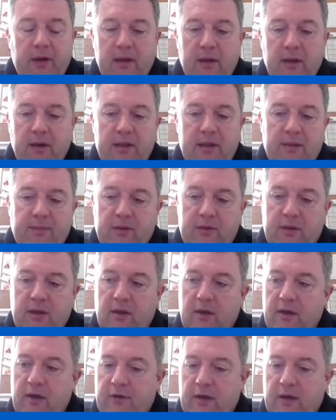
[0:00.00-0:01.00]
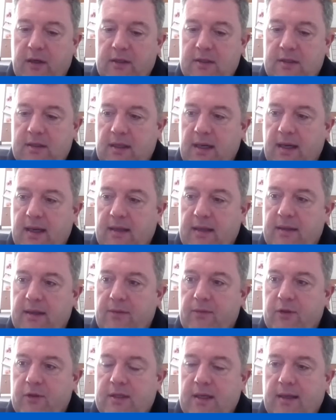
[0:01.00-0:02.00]
I liked about the LiveCosts
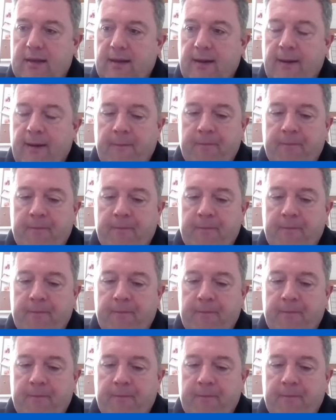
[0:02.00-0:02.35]
thing was that